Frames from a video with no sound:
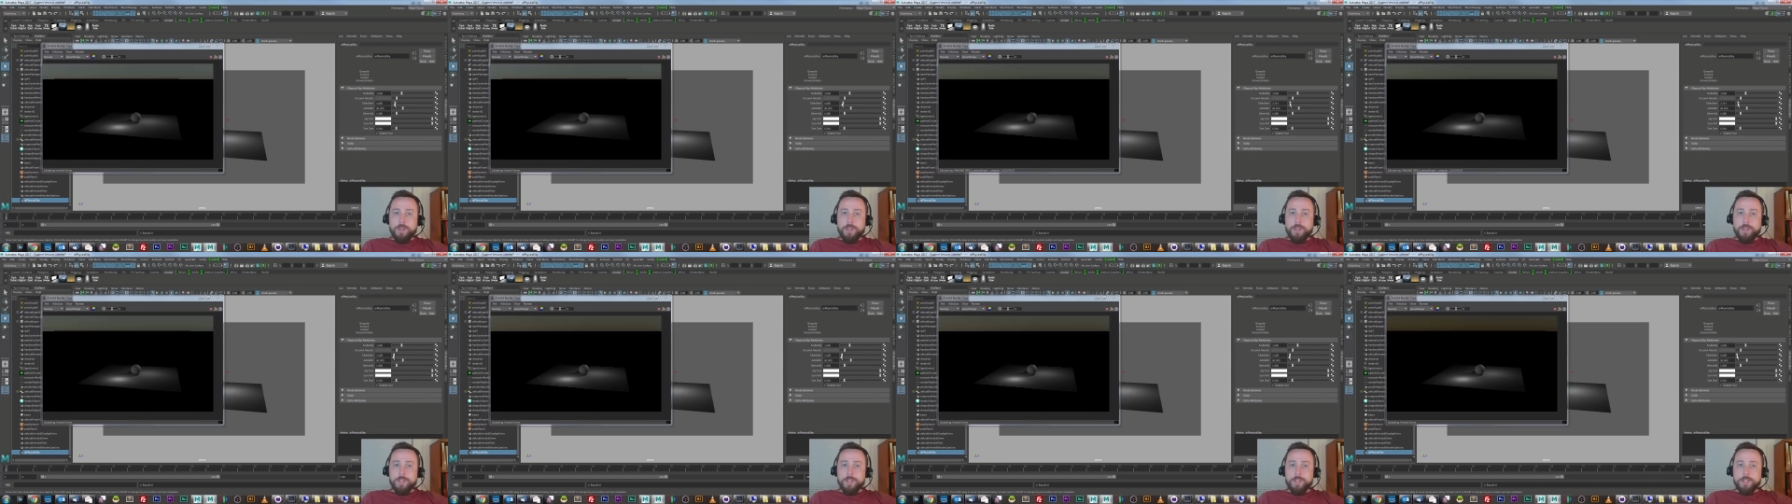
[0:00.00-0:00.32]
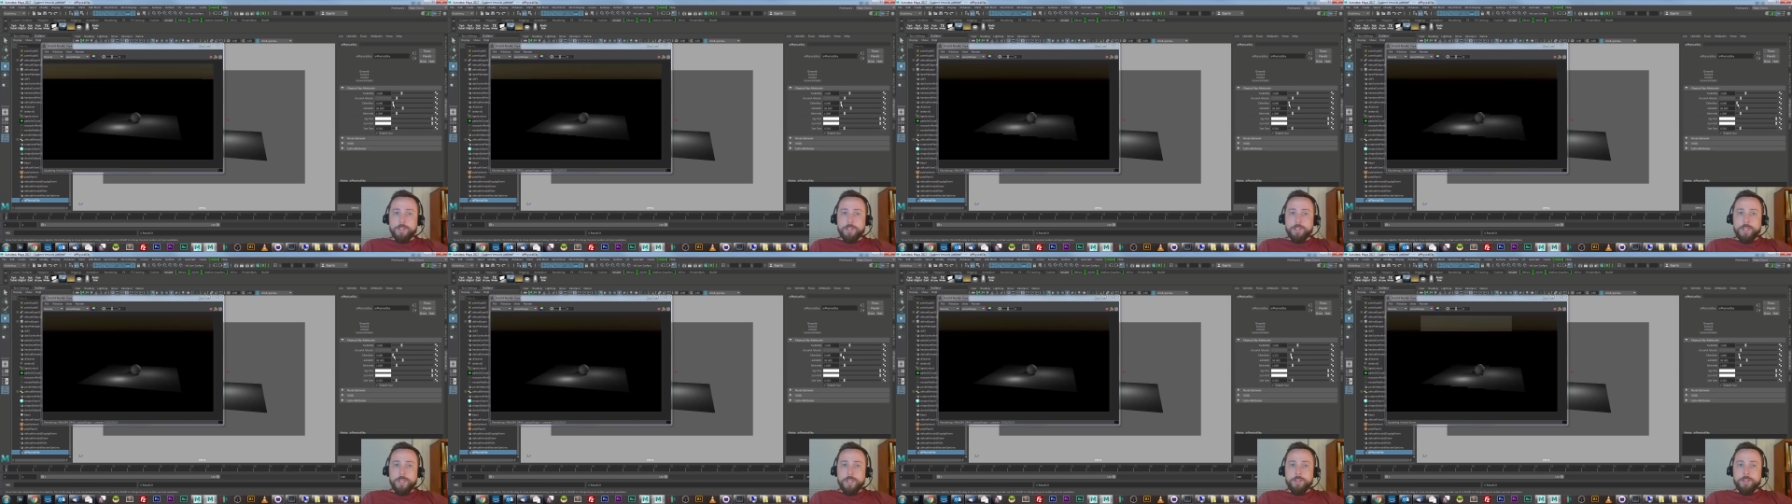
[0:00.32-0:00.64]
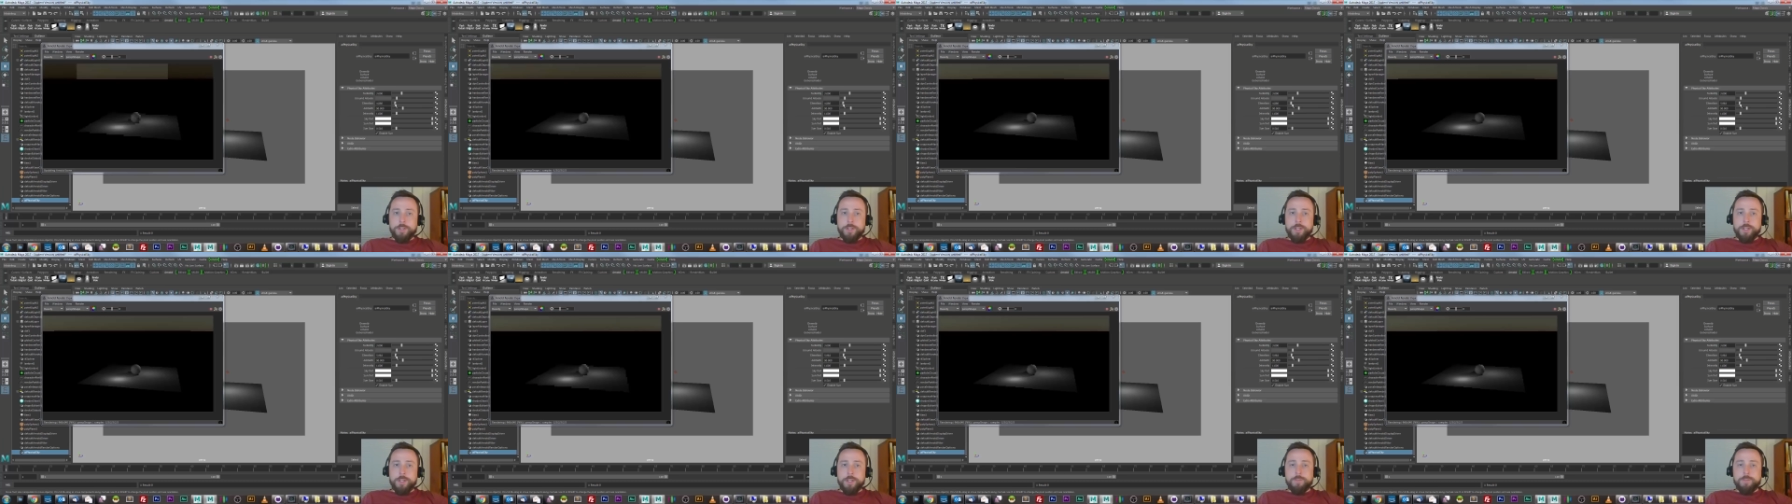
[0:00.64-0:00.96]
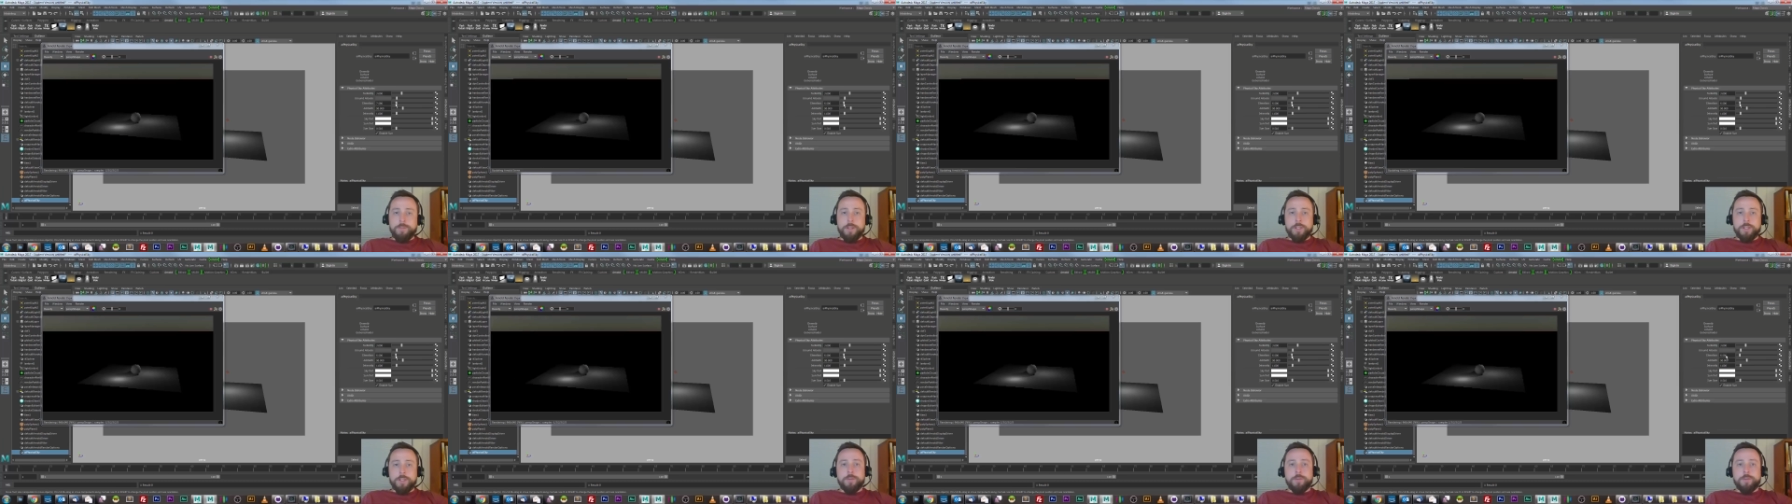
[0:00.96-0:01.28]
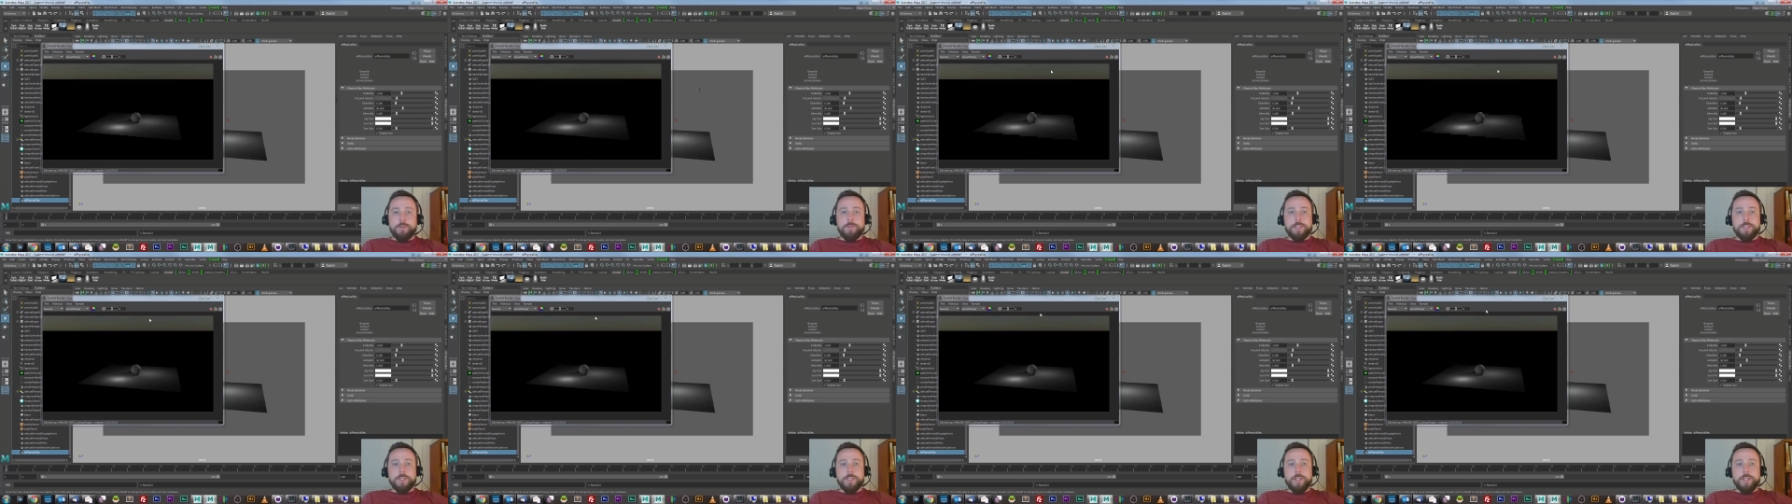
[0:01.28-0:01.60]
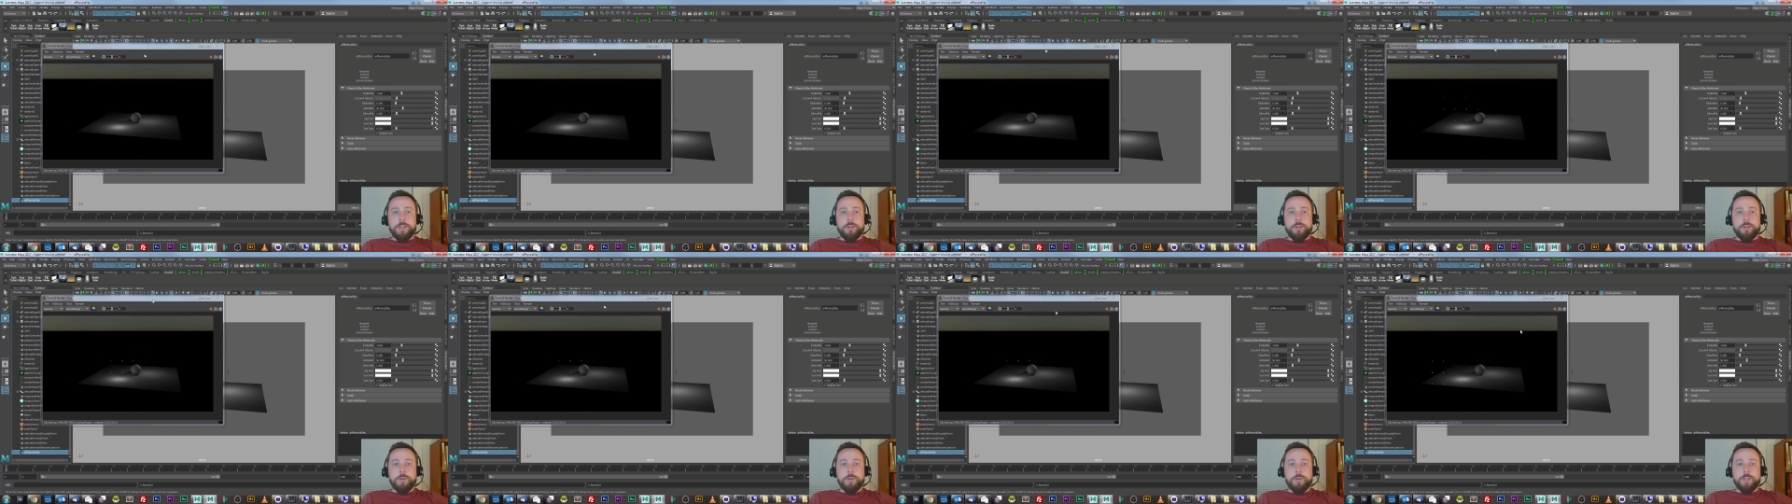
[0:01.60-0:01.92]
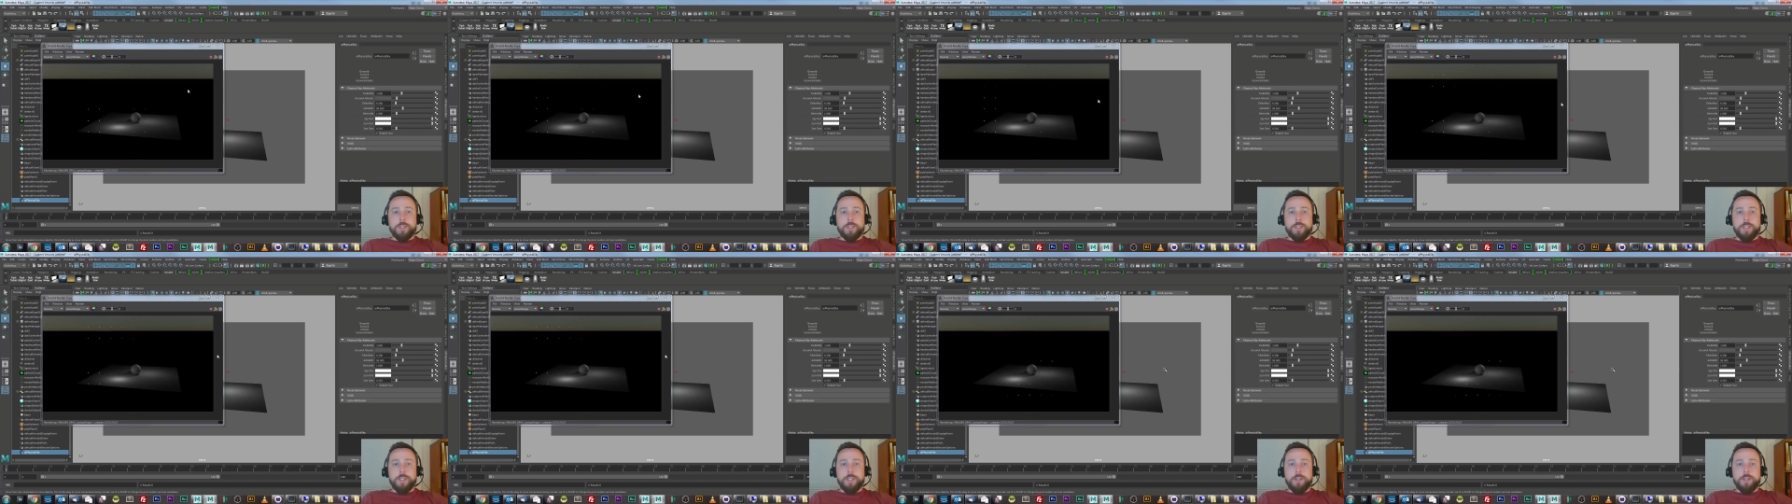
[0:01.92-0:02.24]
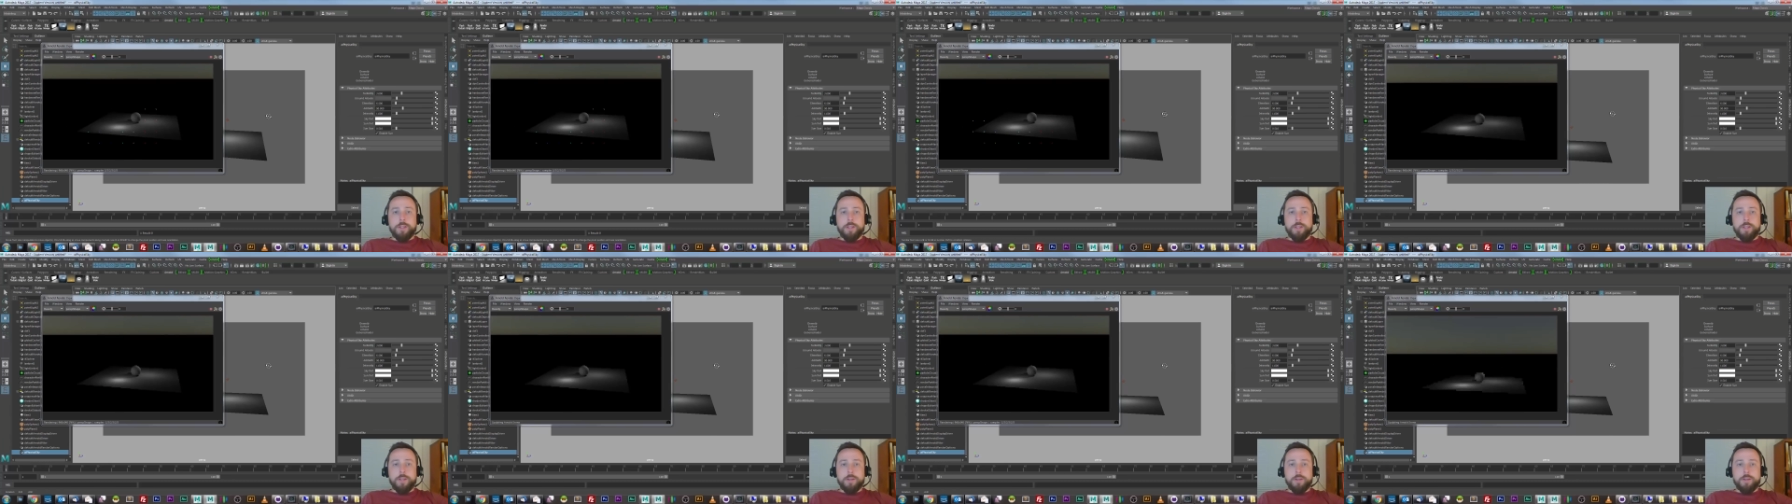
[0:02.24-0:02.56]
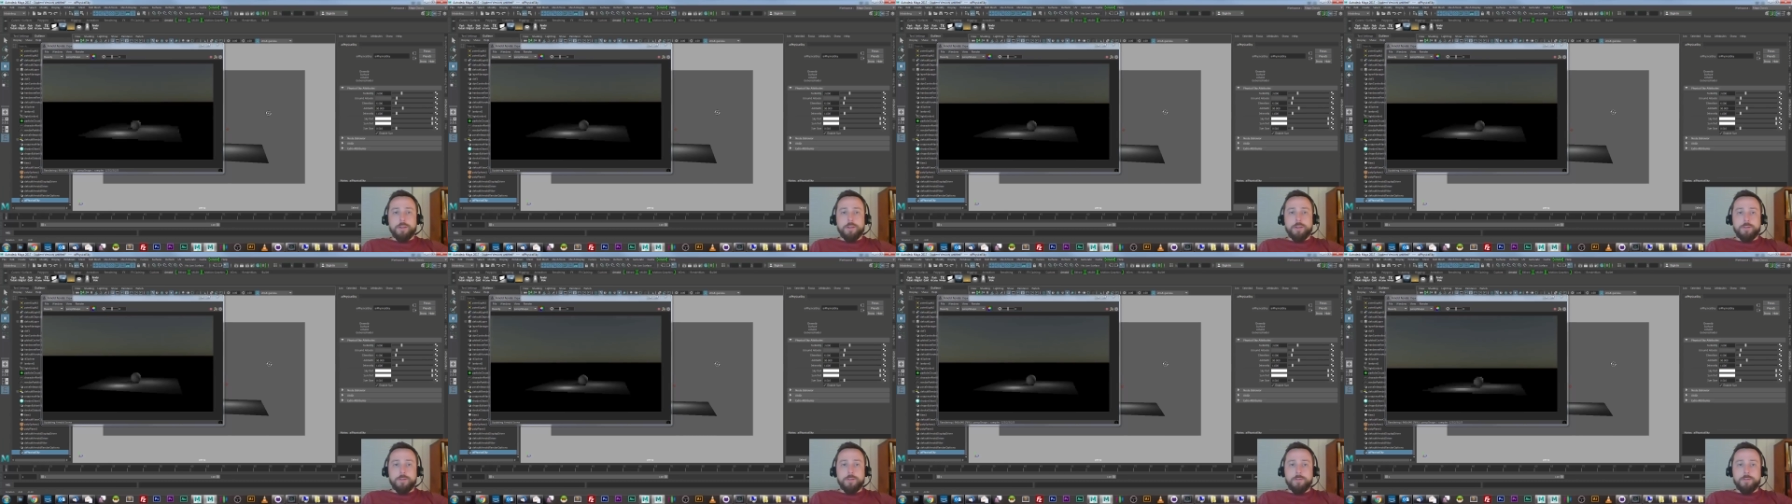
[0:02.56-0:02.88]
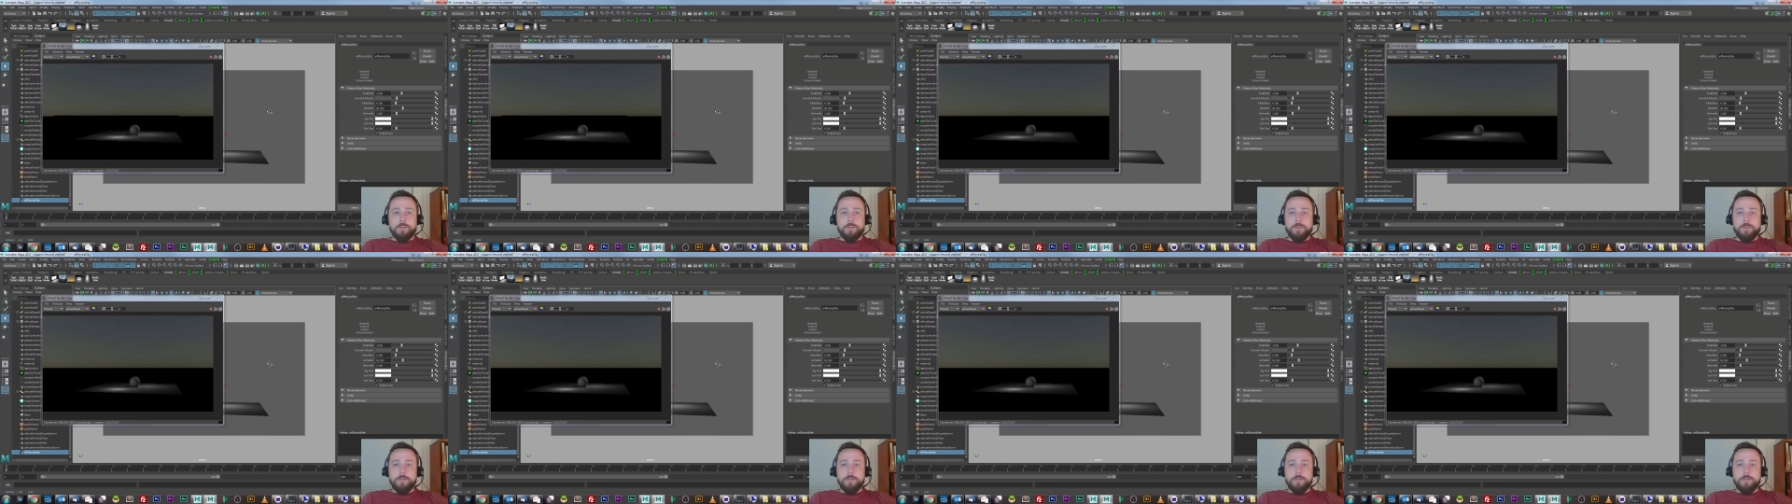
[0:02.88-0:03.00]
And as I change the elevation of the sun, you can see that